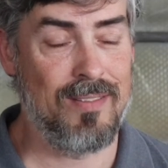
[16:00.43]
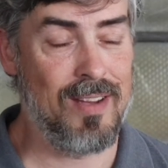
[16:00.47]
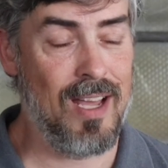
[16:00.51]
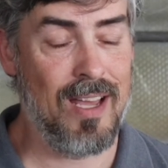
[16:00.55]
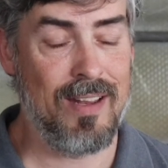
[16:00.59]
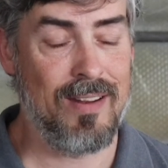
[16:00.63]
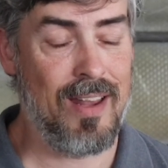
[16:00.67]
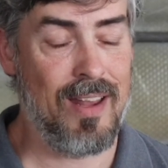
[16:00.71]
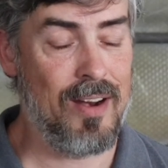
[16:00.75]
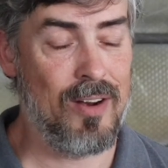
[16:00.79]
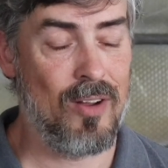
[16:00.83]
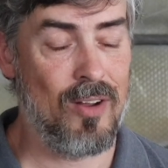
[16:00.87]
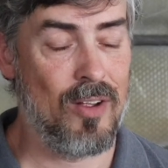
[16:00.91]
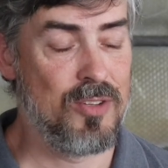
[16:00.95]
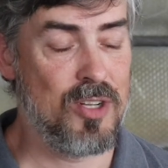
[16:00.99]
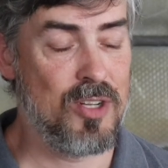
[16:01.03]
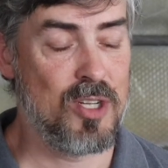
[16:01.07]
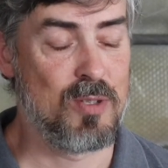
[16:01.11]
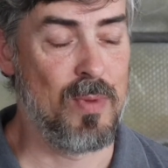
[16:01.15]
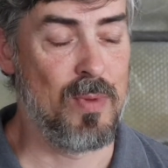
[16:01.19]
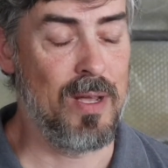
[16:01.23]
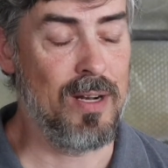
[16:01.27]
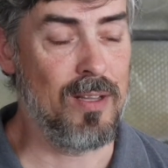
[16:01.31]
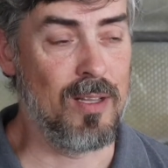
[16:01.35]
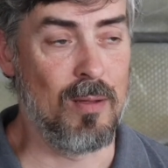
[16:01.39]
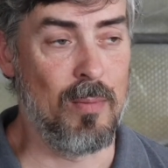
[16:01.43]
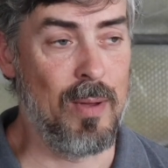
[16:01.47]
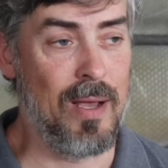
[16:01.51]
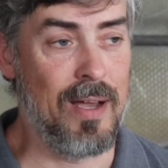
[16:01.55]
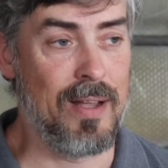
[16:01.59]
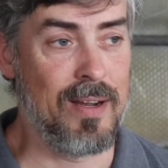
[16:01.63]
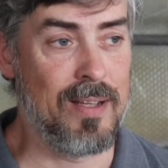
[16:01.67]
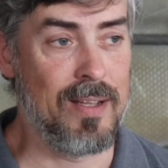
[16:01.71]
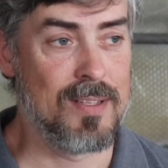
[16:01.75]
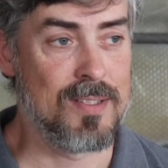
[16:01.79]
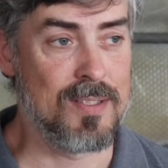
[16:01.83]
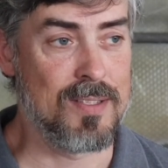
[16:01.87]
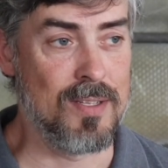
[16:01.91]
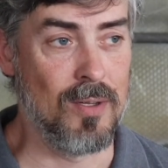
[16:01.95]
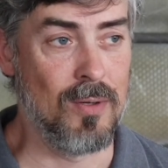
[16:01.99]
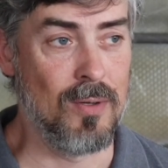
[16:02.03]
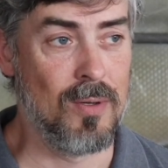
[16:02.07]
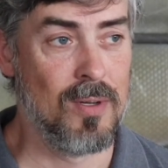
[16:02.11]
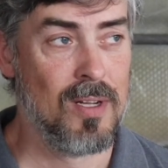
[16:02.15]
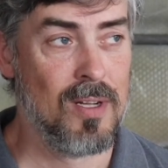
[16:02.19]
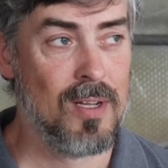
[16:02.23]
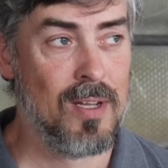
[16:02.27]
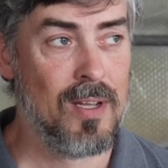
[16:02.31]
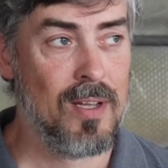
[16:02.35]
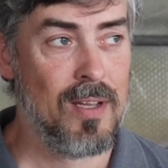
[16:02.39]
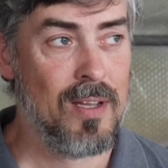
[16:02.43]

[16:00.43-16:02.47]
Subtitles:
at all judgmental about it. So,